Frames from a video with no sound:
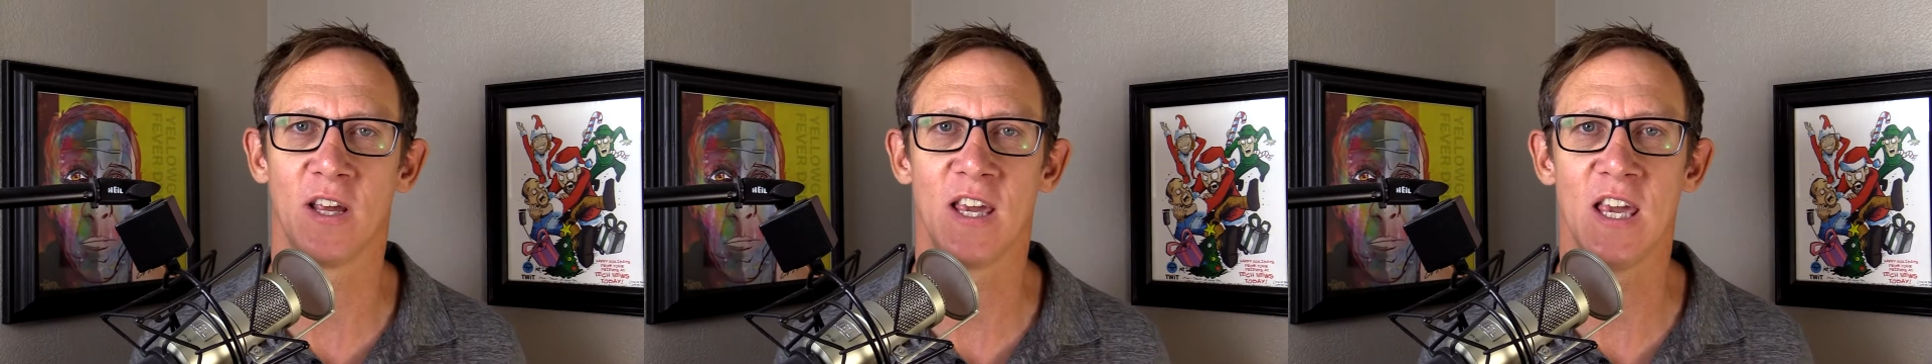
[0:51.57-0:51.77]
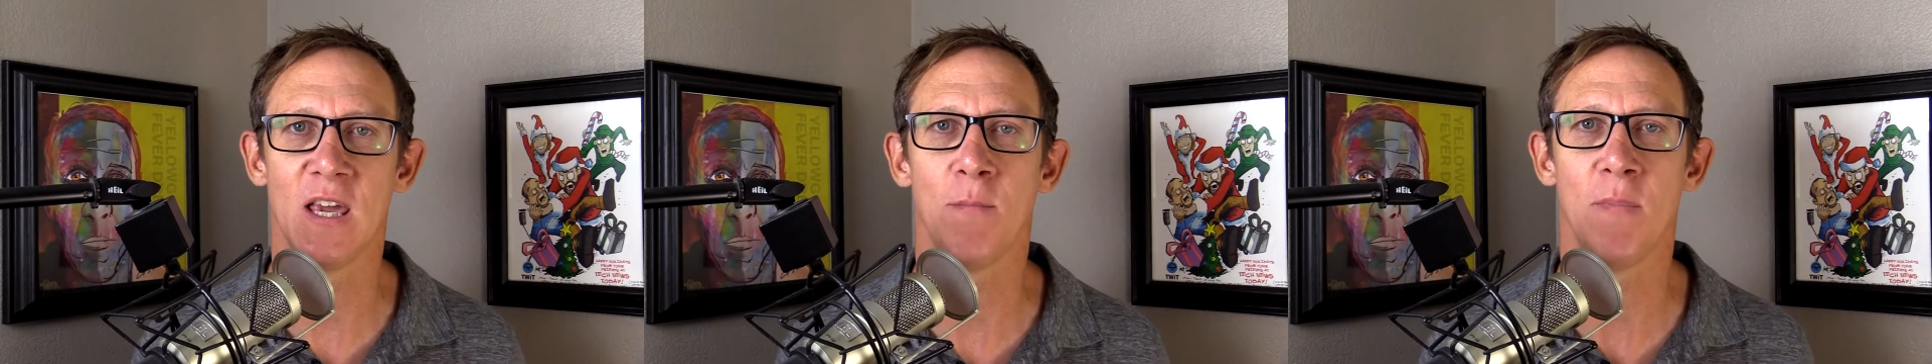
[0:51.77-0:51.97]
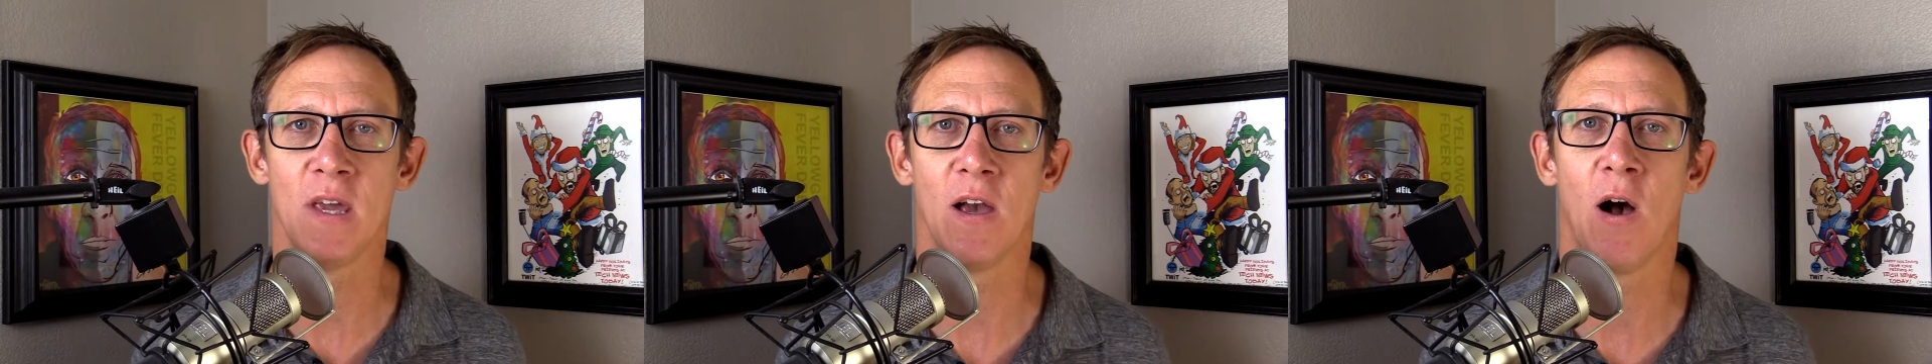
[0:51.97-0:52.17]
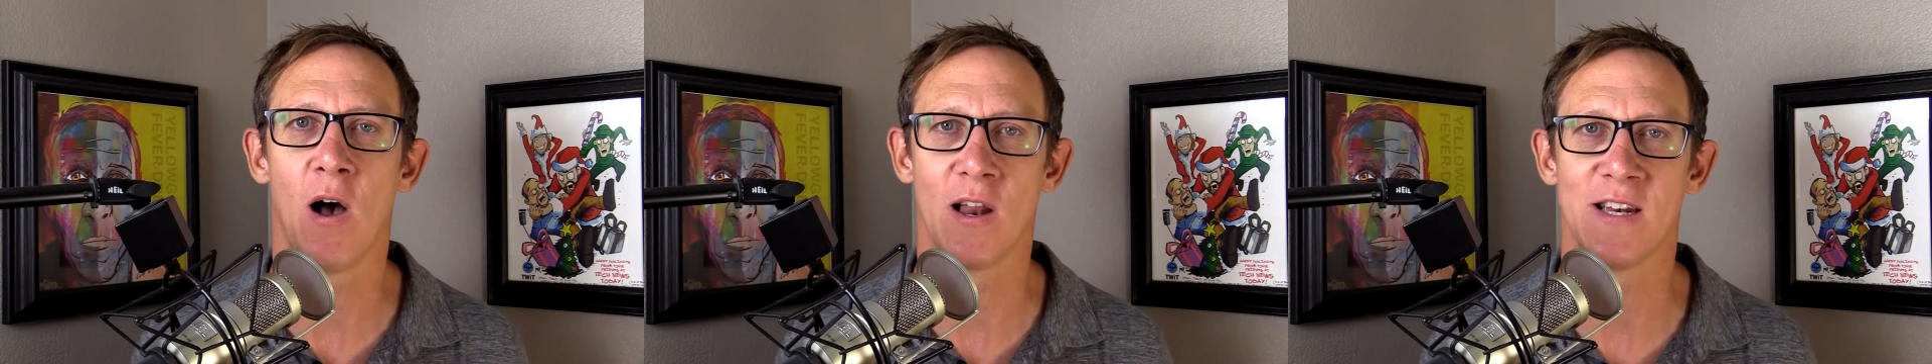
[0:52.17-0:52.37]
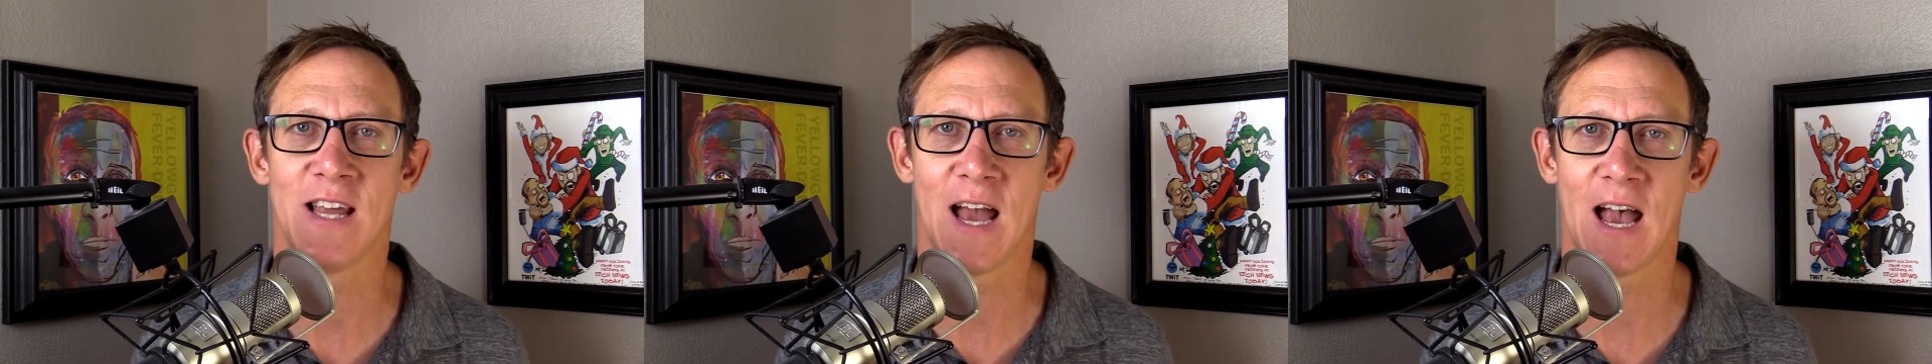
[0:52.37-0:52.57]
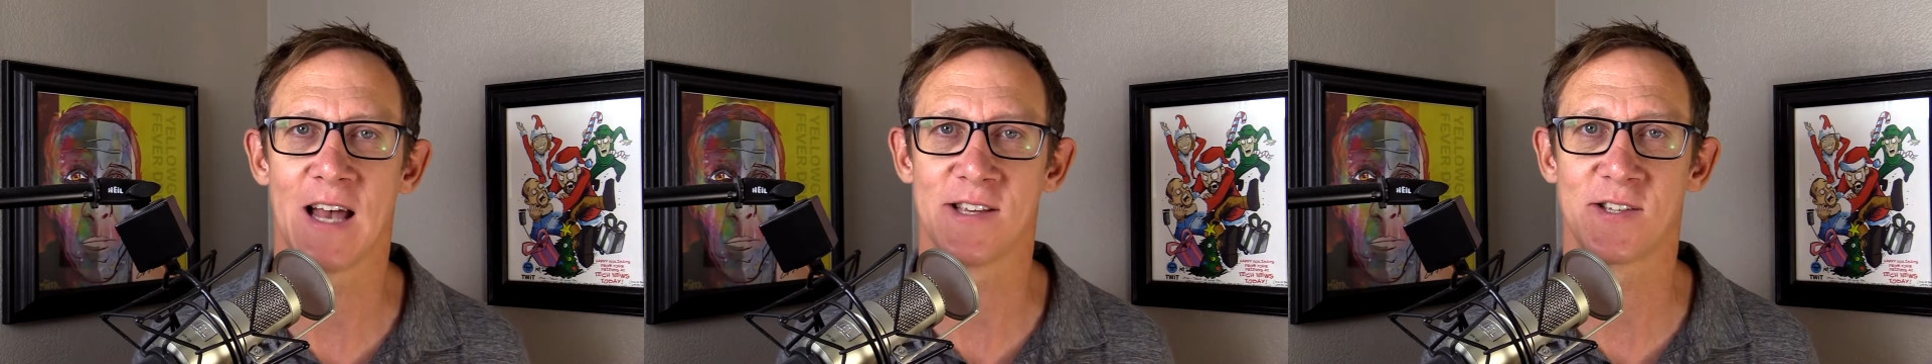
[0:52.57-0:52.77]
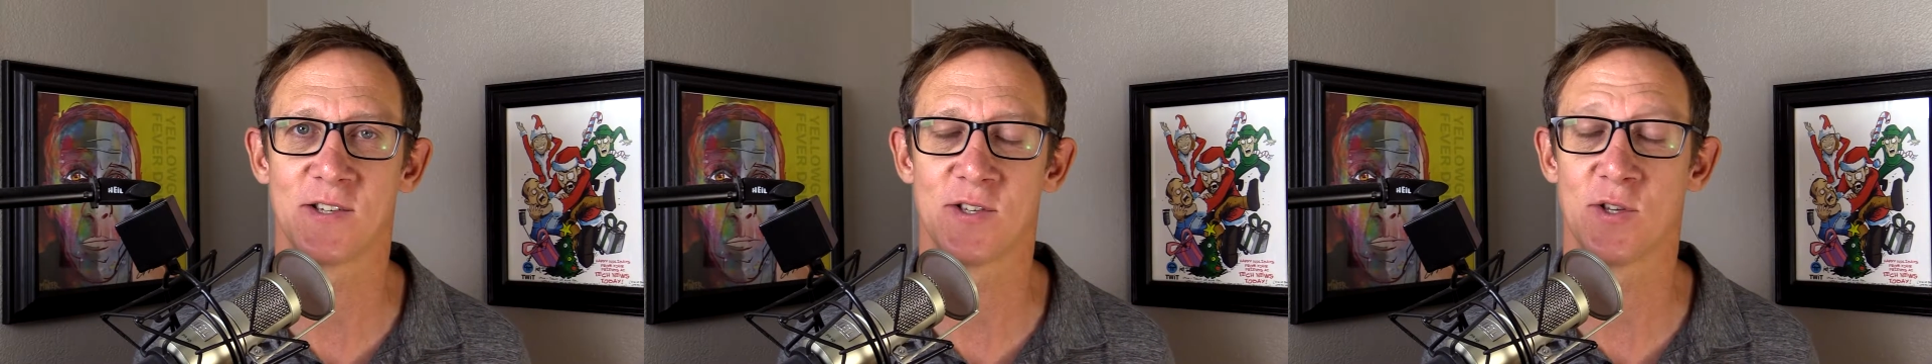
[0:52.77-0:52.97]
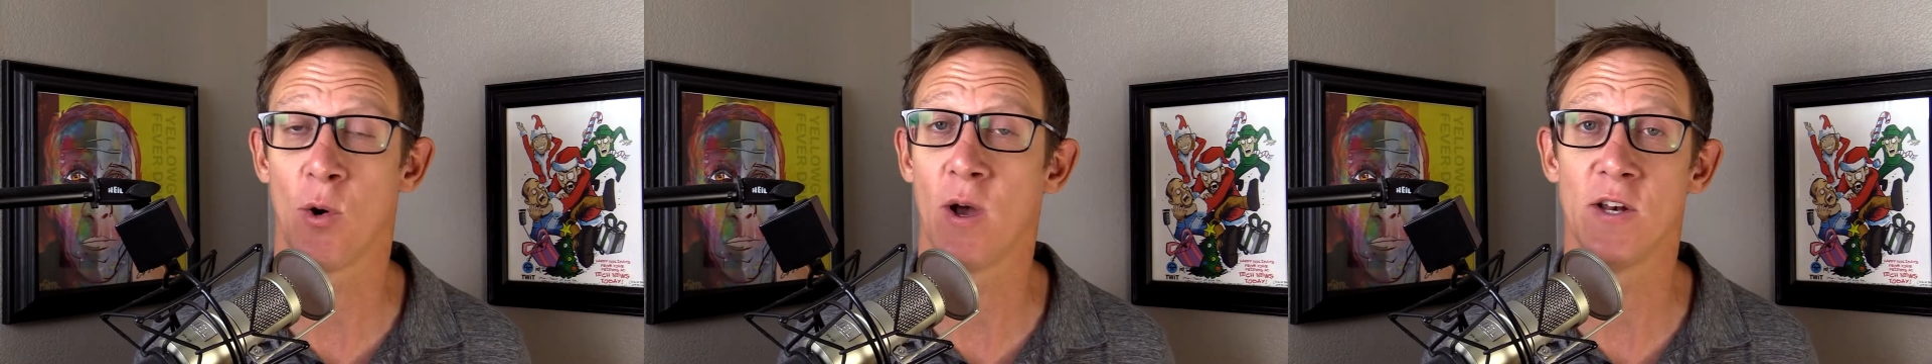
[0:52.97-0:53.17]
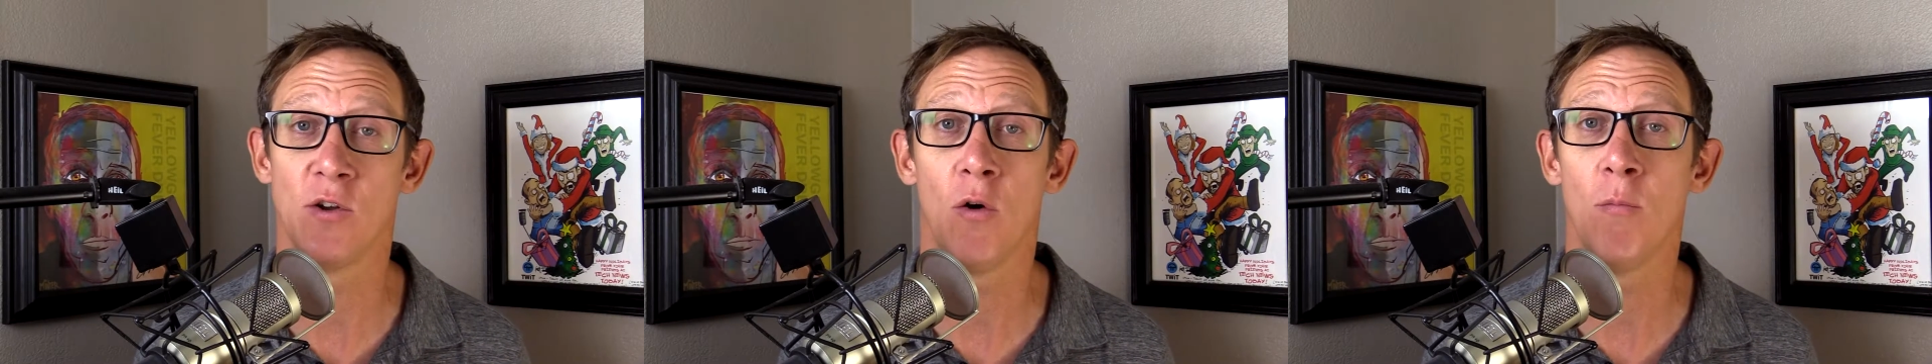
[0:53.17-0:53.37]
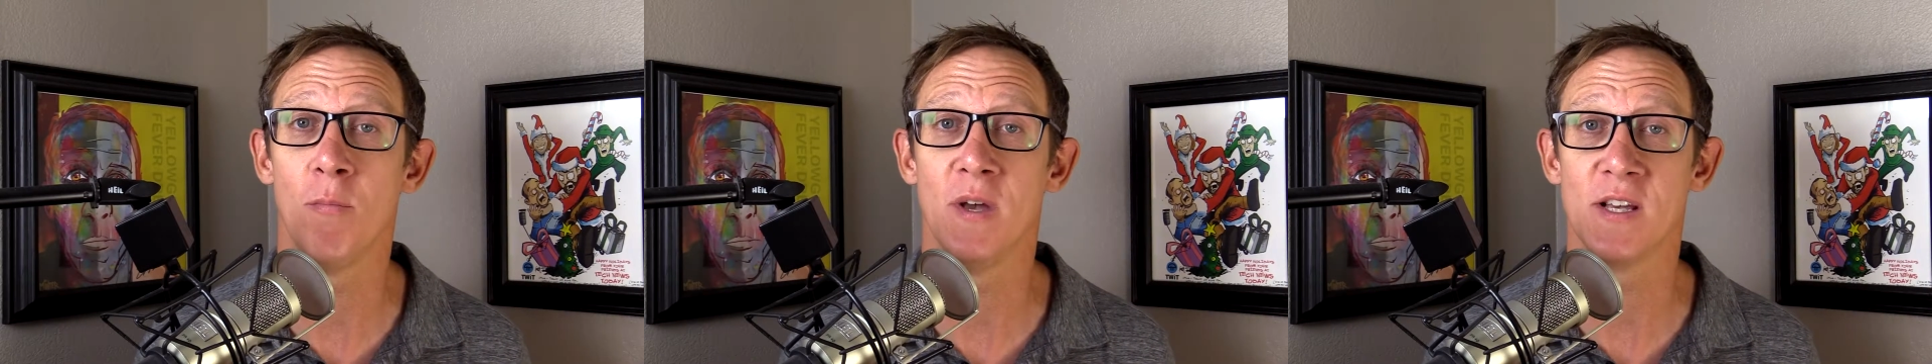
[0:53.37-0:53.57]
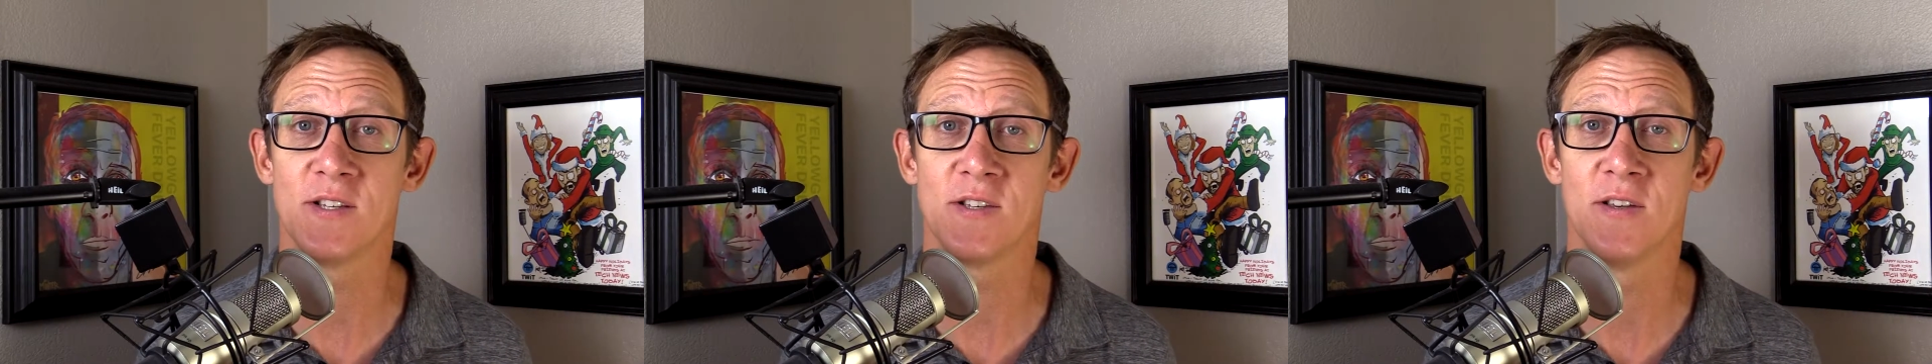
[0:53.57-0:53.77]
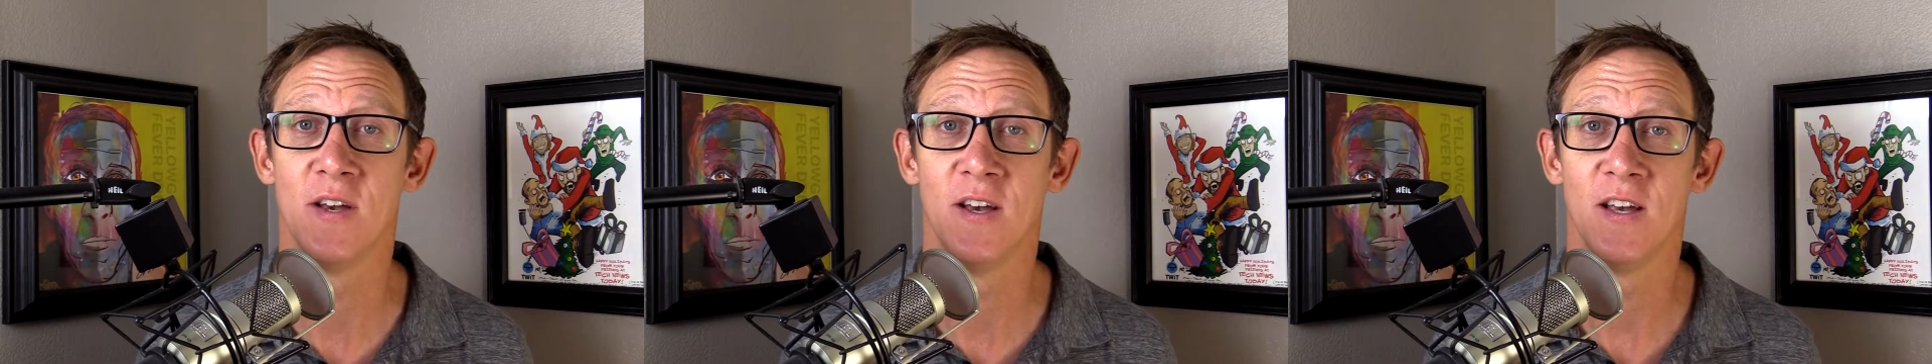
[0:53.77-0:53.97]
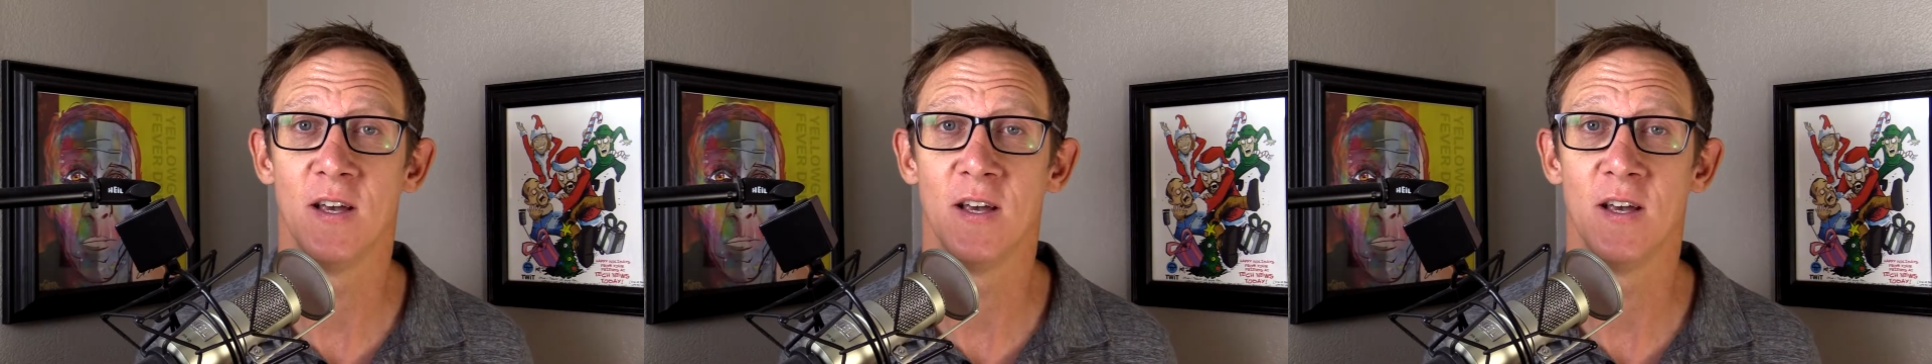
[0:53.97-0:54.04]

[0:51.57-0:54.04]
to keep me on task so I don't miss